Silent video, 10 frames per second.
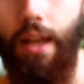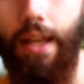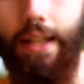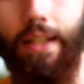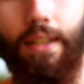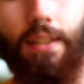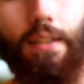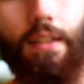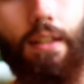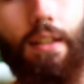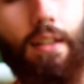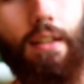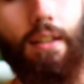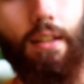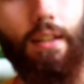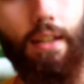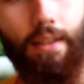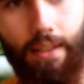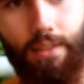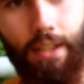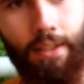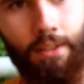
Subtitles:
is in that sense.